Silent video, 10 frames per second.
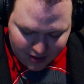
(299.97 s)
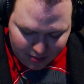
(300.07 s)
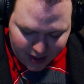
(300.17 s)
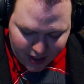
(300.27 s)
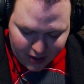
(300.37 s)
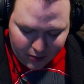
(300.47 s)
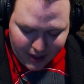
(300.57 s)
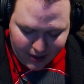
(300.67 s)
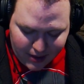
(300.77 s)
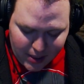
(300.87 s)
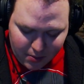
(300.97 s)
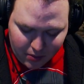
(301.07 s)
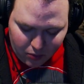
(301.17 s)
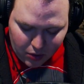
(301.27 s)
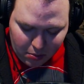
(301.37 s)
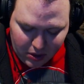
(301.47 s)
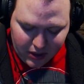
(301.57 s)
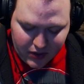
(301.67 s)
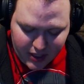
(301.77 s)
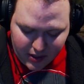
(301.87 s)
making great deep rumbling
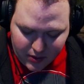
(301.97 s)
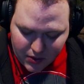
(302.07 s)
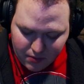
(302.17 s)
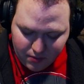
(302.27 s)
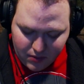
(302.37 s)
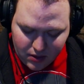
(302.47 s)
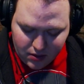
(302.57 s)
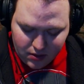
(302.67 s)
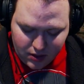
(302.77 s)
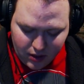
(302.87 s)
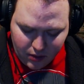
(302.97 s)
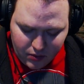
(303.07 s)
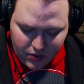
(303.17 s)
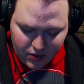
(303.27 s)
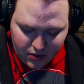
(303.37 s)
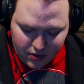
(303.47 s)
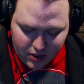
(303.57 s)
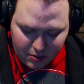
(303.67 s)
sounds. You stupid